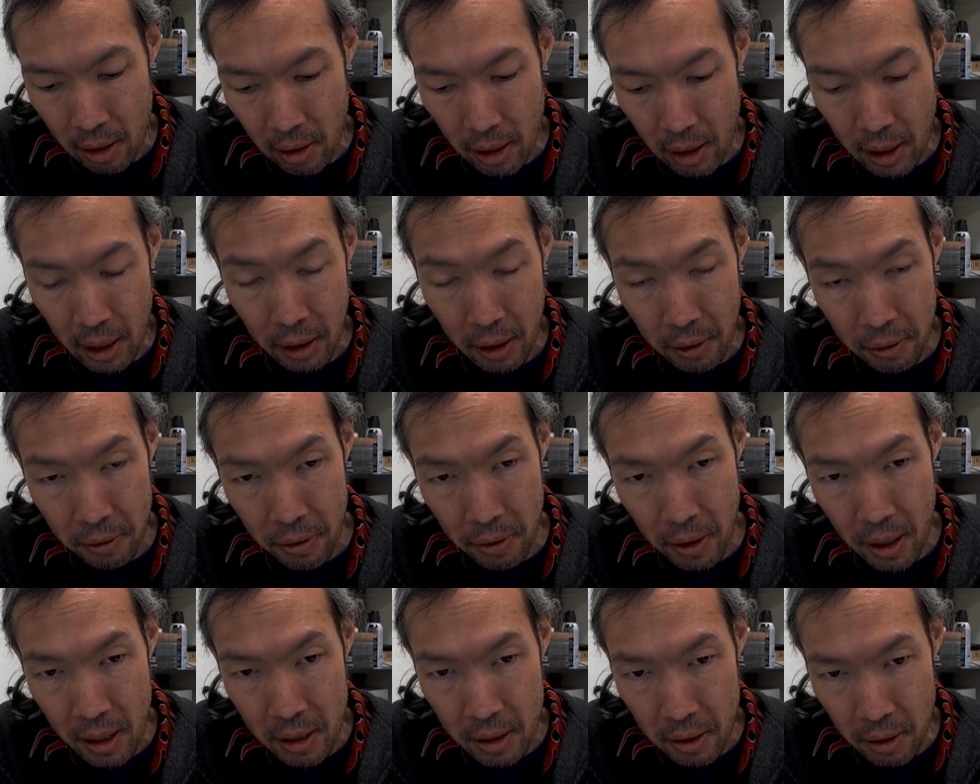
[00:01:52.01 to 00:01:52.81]
I got a
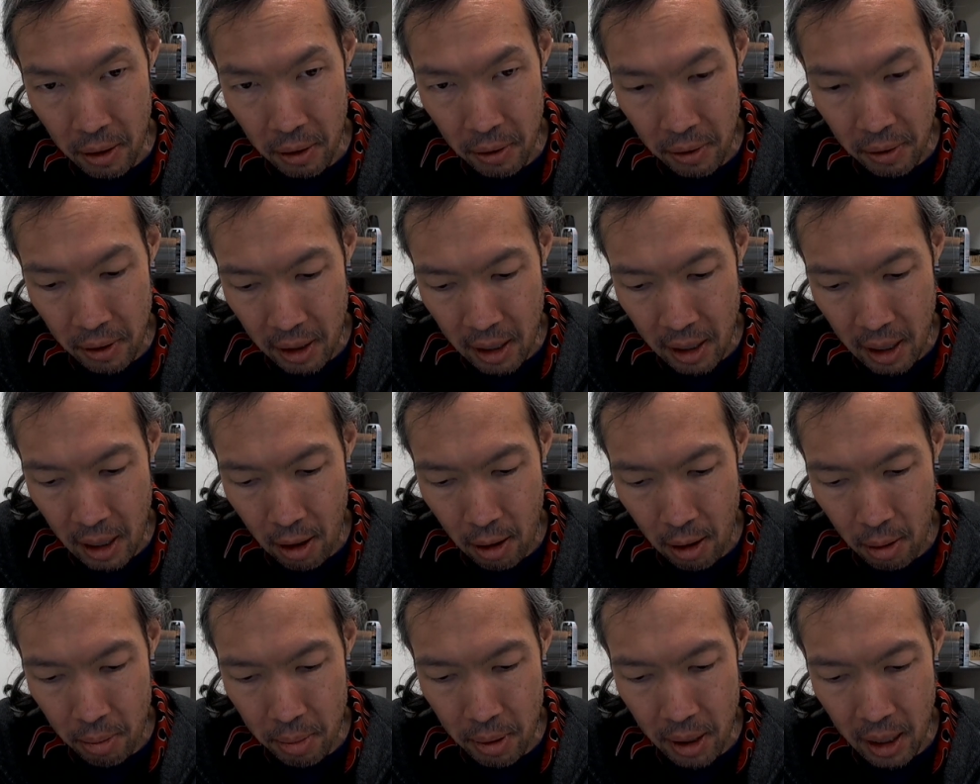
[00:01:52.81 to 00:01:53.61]
friend over
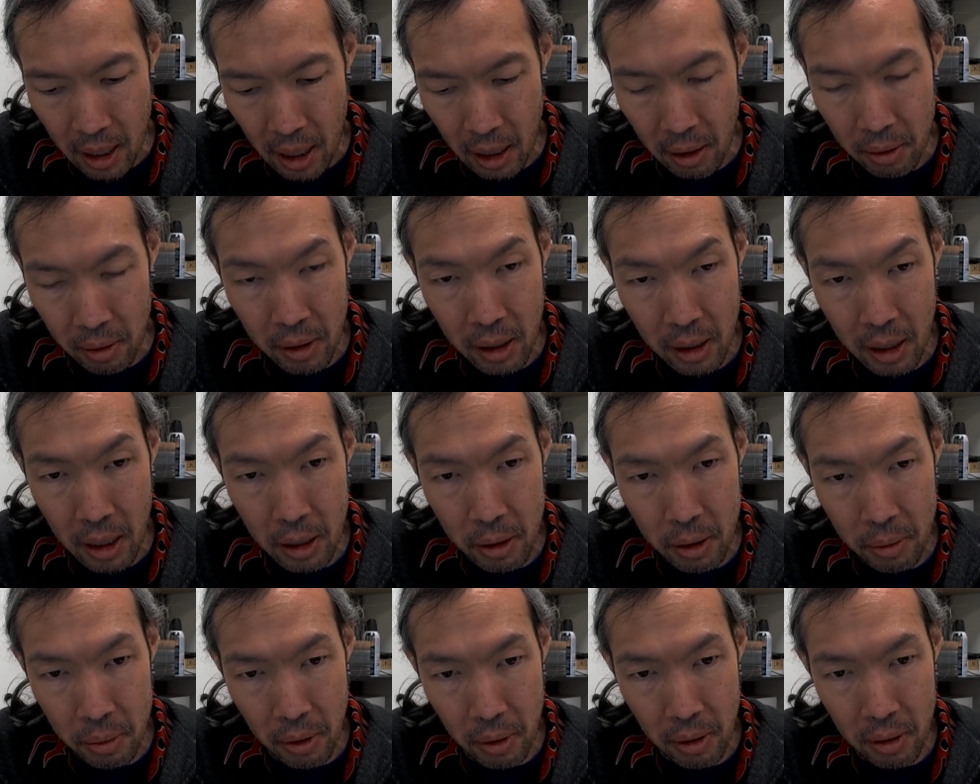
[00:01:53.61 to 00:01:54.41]
there, but I don't think
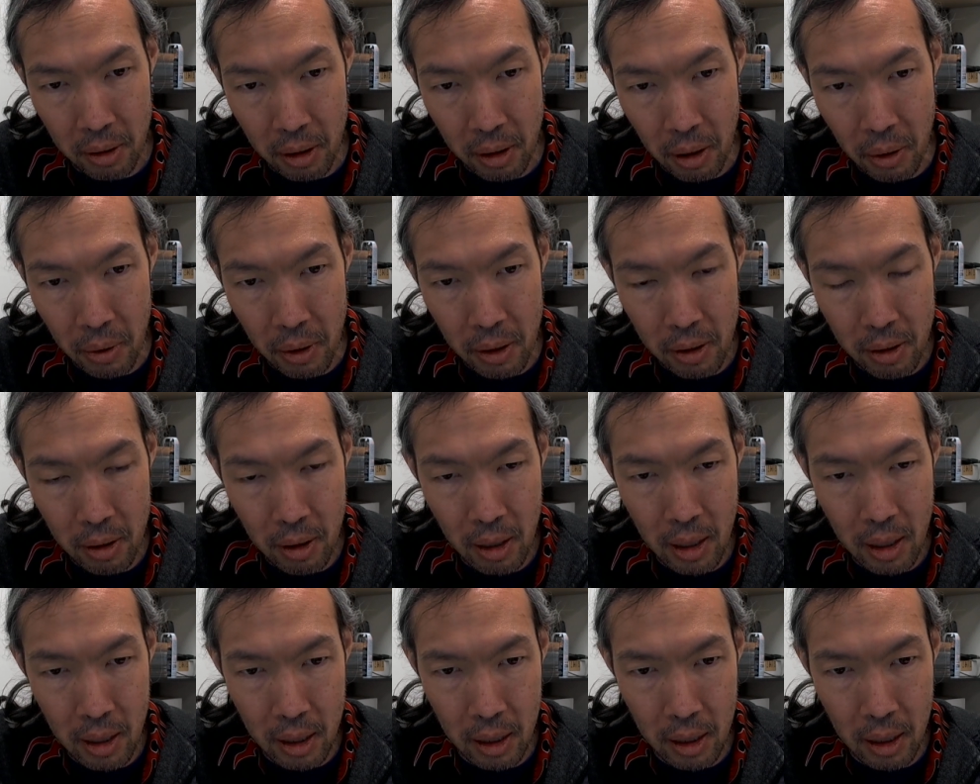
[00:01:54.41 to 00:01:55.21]
he's worth going to.
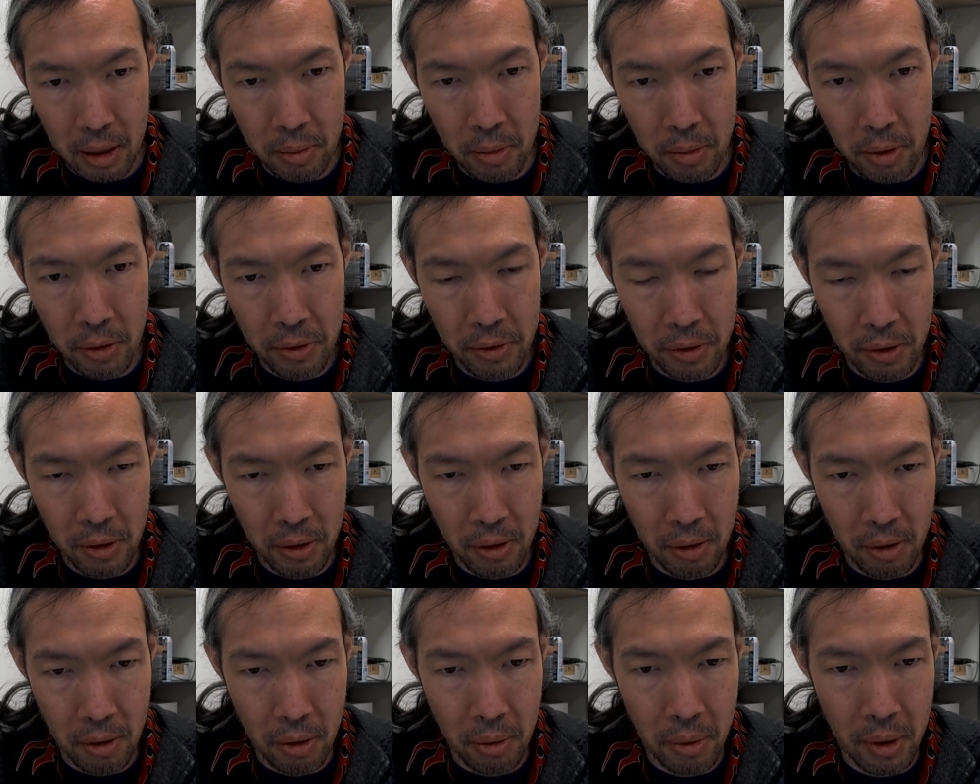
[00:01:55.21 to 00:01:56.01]
I think he moved
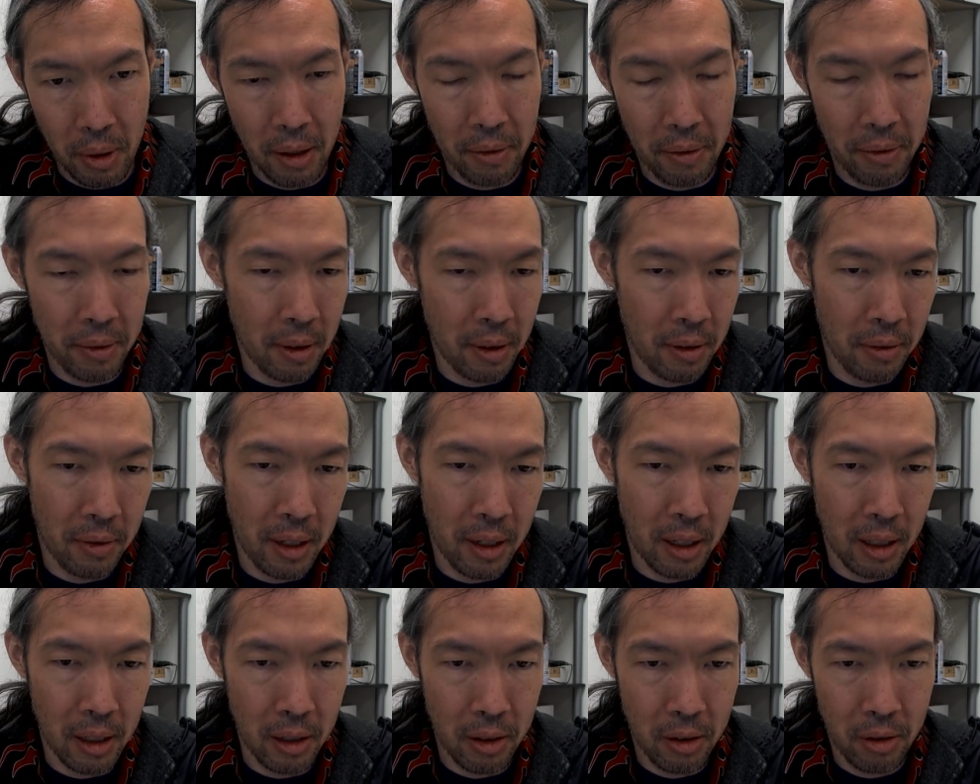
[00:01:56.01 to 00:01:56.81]
further away from the
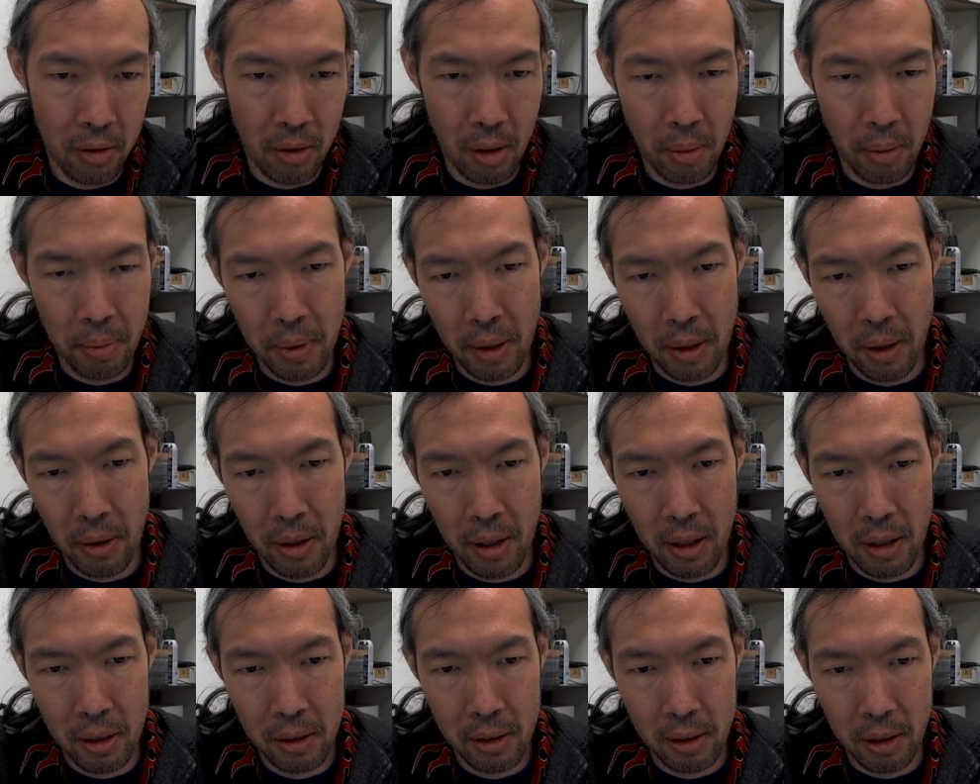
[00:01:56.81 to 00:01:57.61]
Vegas Strip
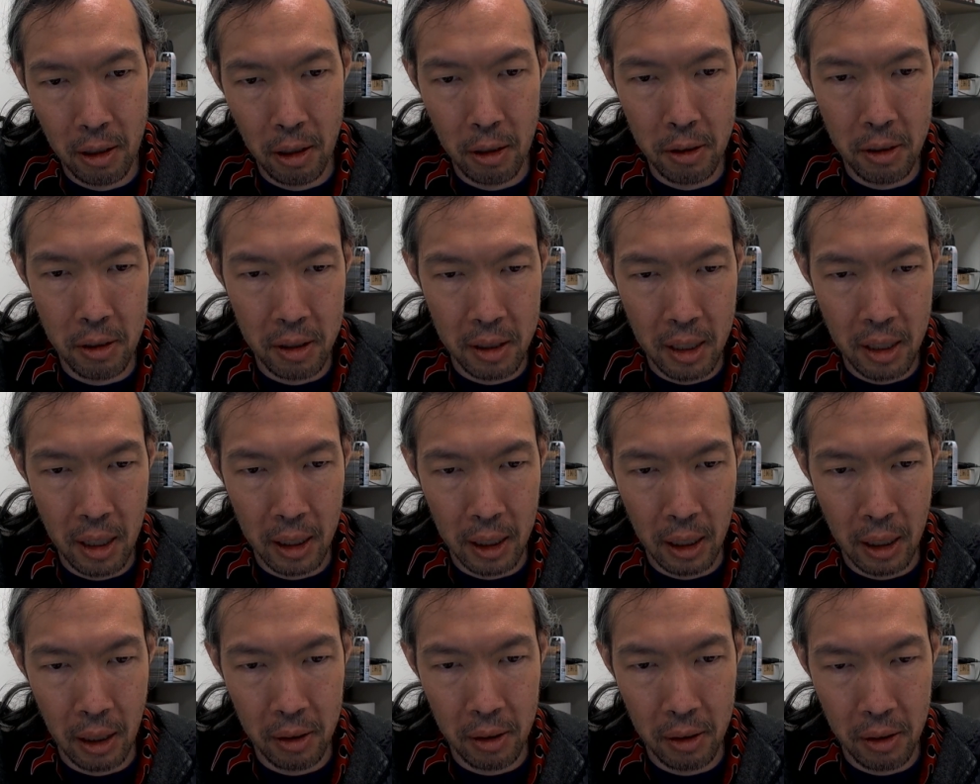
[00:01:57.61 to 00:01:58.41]
area, so I'll just hang
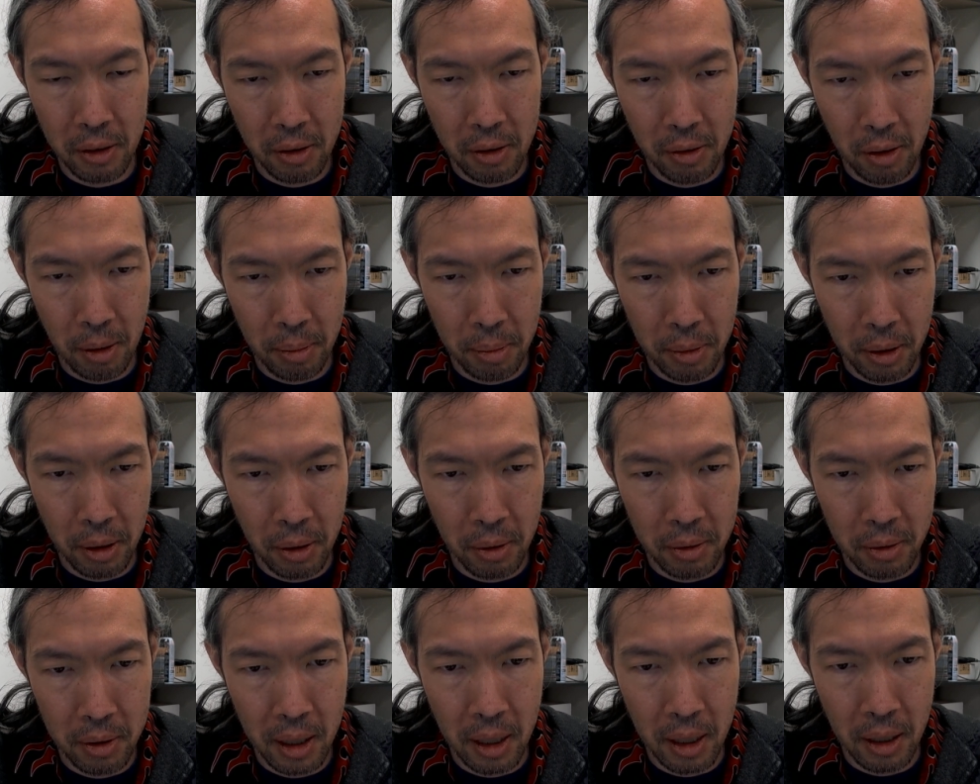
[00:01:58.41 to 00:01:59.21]
out in the Strip and
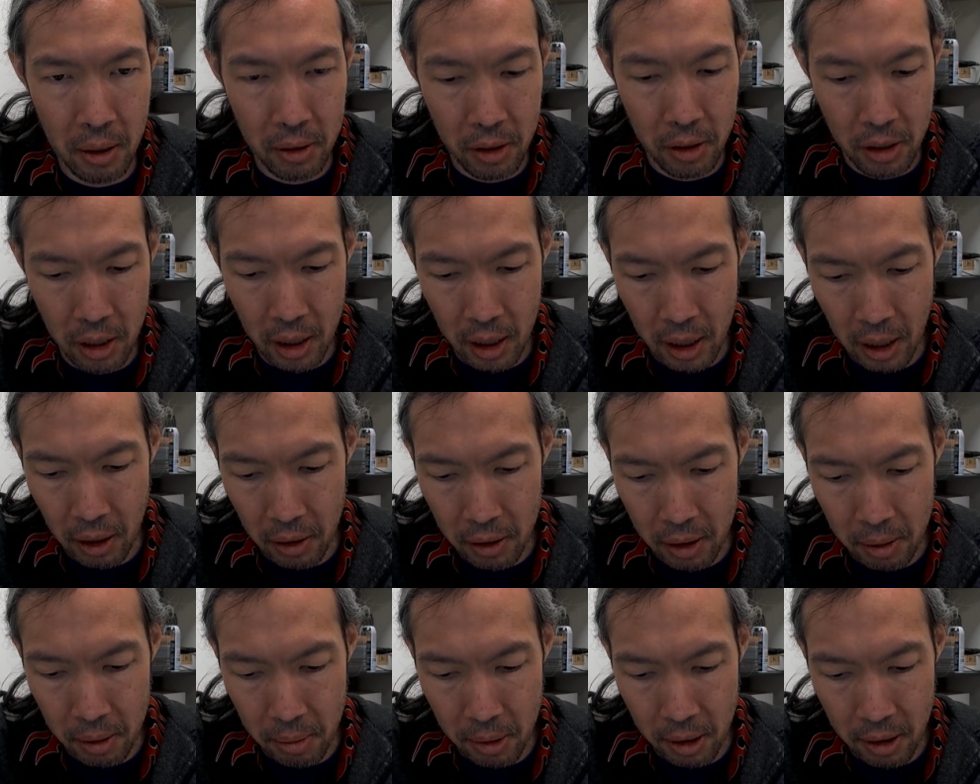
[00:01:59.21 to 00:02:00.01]
hotel and check out
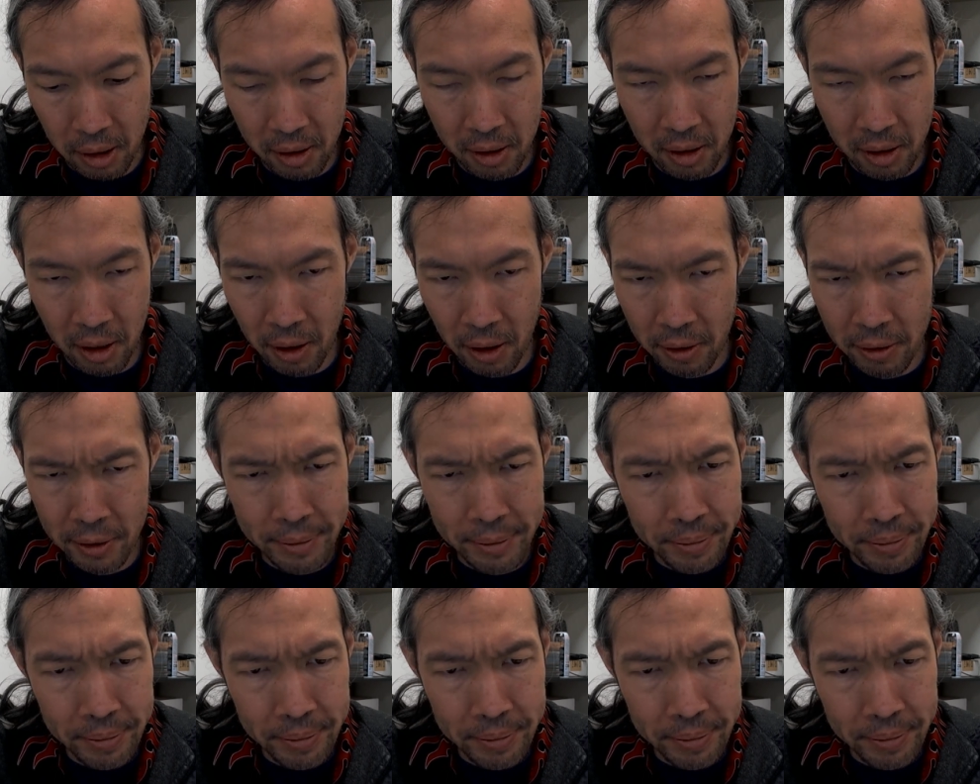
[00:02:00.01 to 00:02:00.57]
some of the stuff.